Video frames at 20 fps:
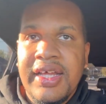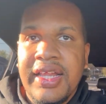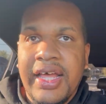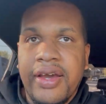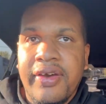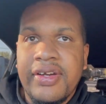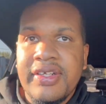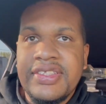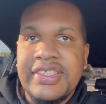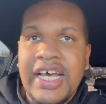
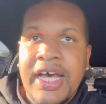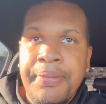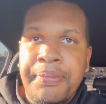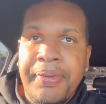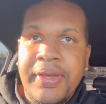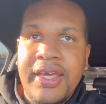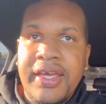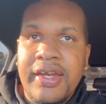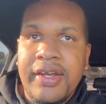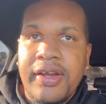Like on the
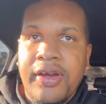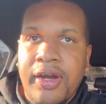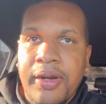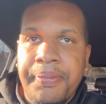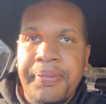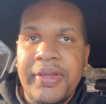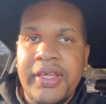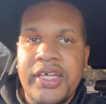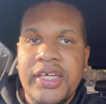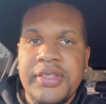top end of the
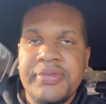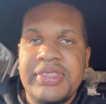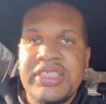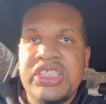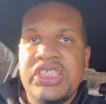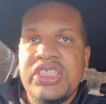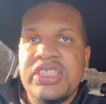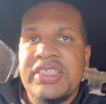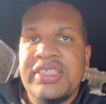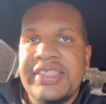RPMs,
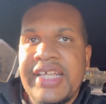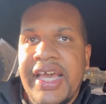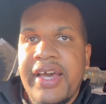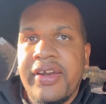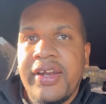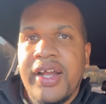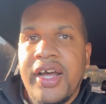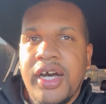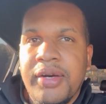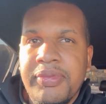it just
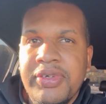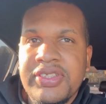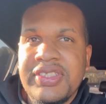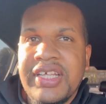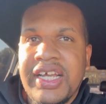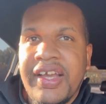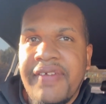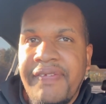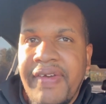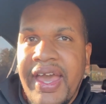sounded
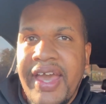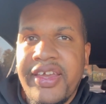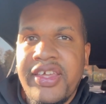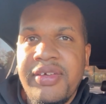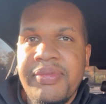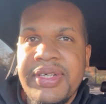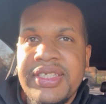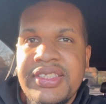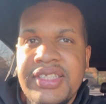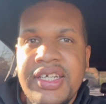almost like a
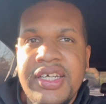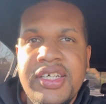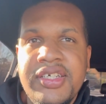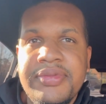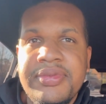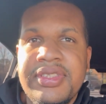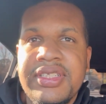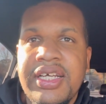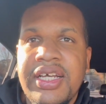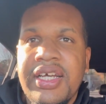vacuum at
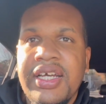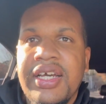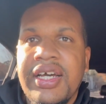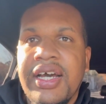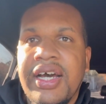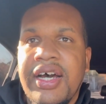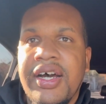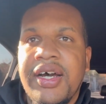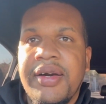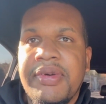times
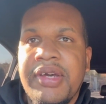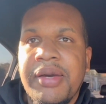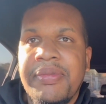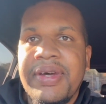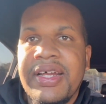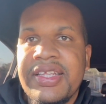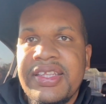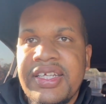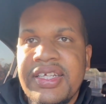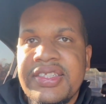
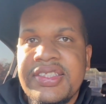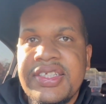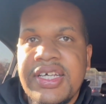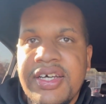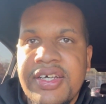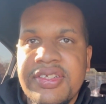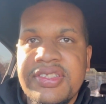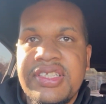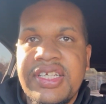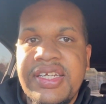coming out the
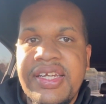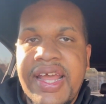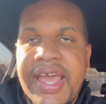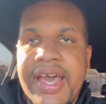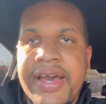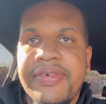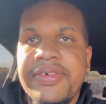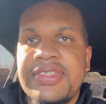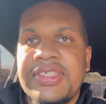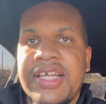exhaust, and
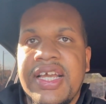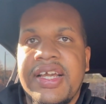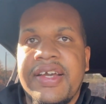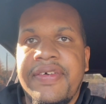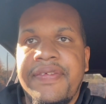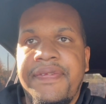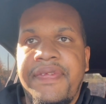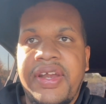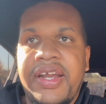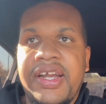now it's like
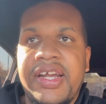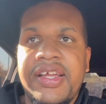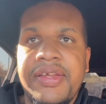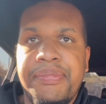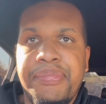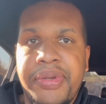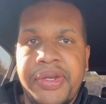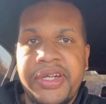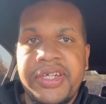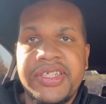a
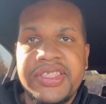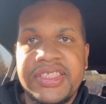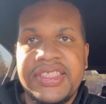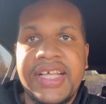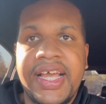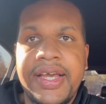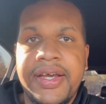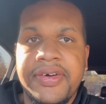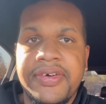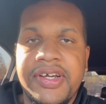very pure
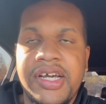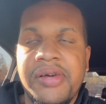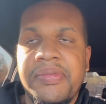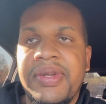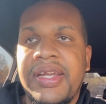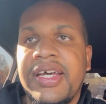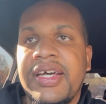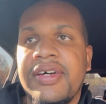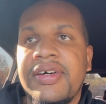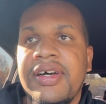sound
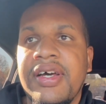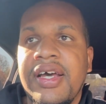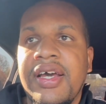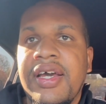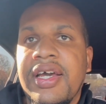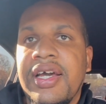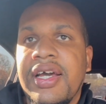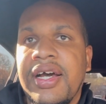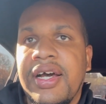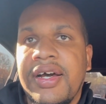coming out.
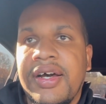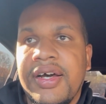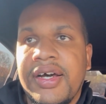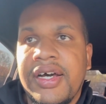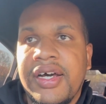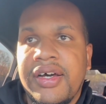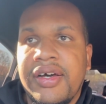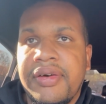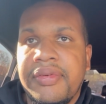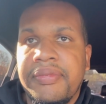
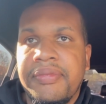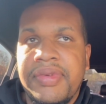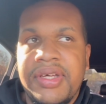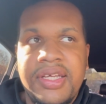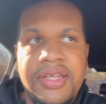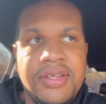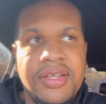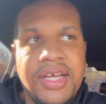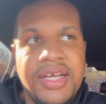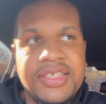
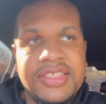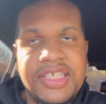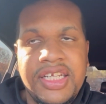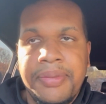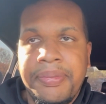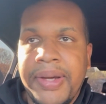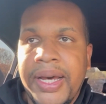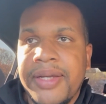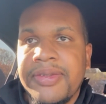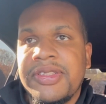And like I said,
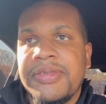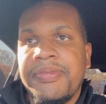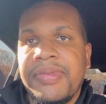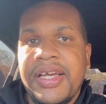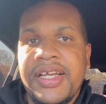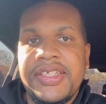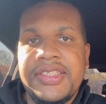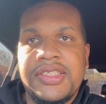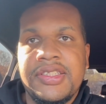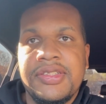the pops and
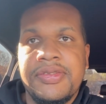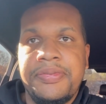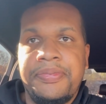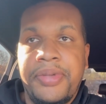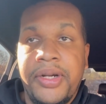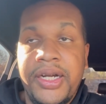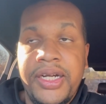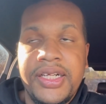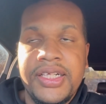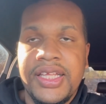bangs are
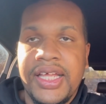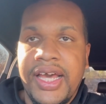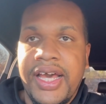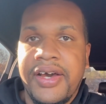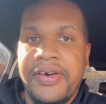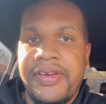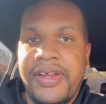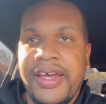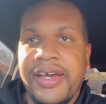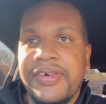pretty
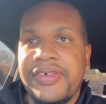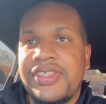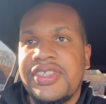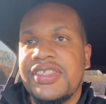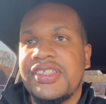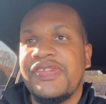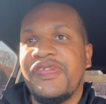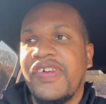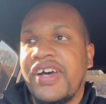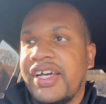loud now, which
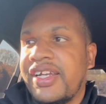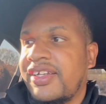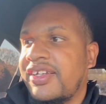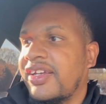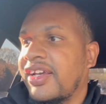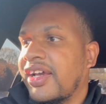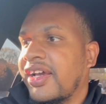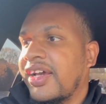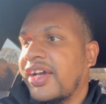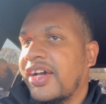is
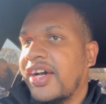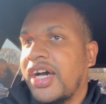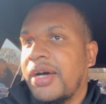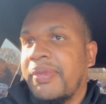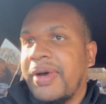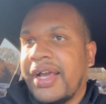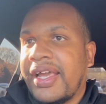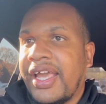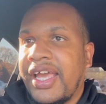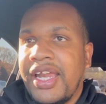funny.
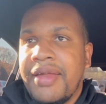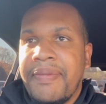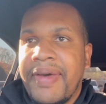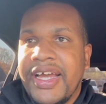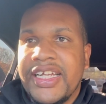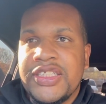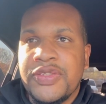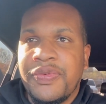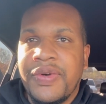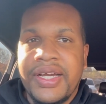I can't
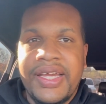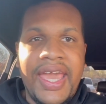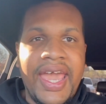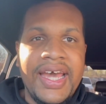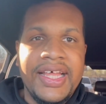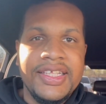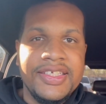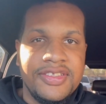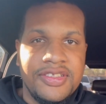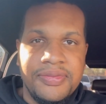imagine what
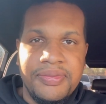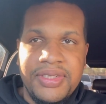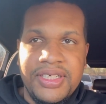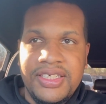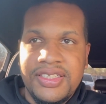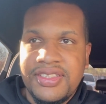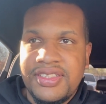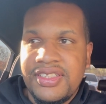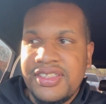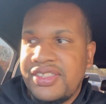catless would be,
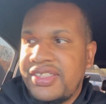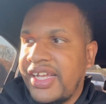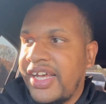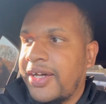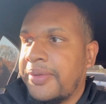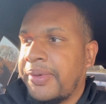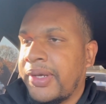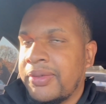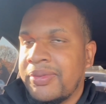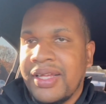because this
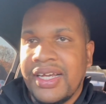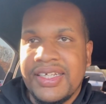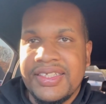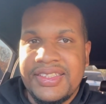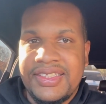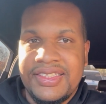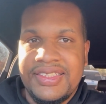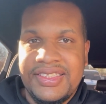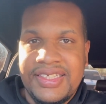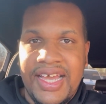downpipe, like I
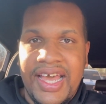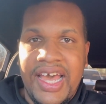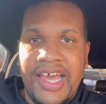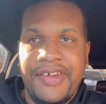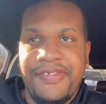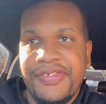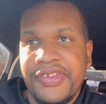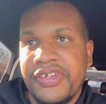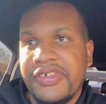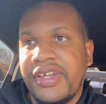said, is a
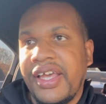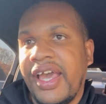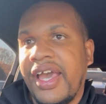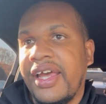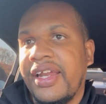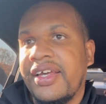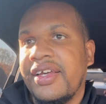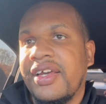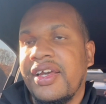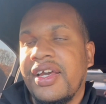high flow
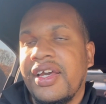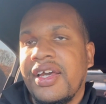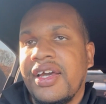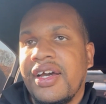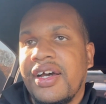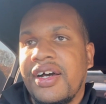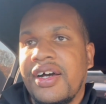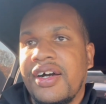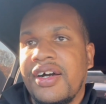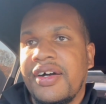catted.
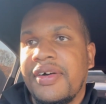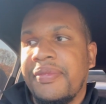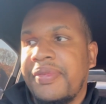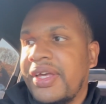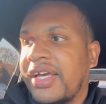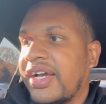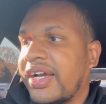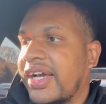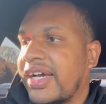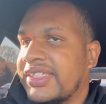But
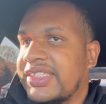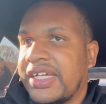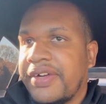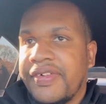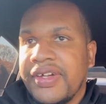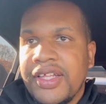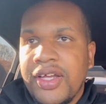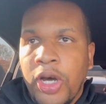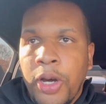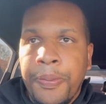yeah, guys, I
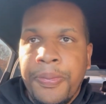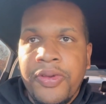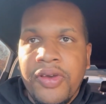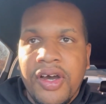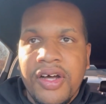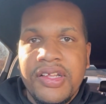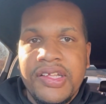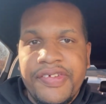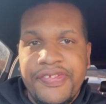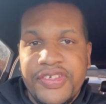really hope you
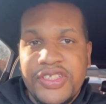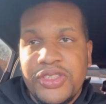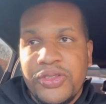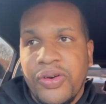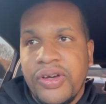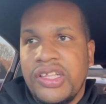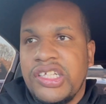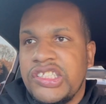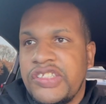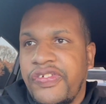all have
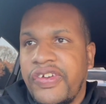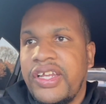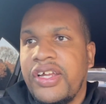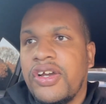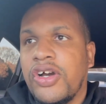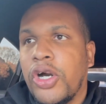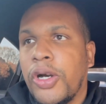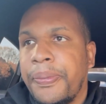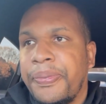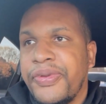enjoyed this
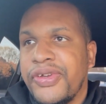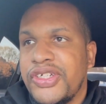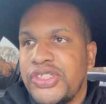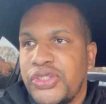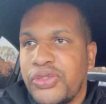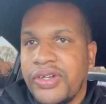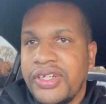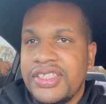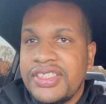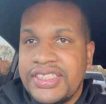video. I hope you
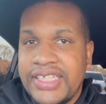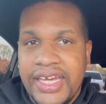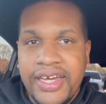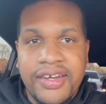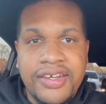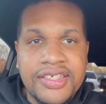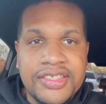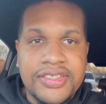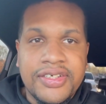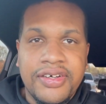enjoy the
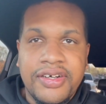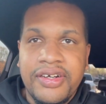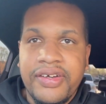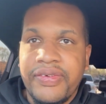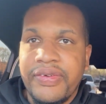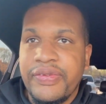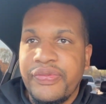sound of this car.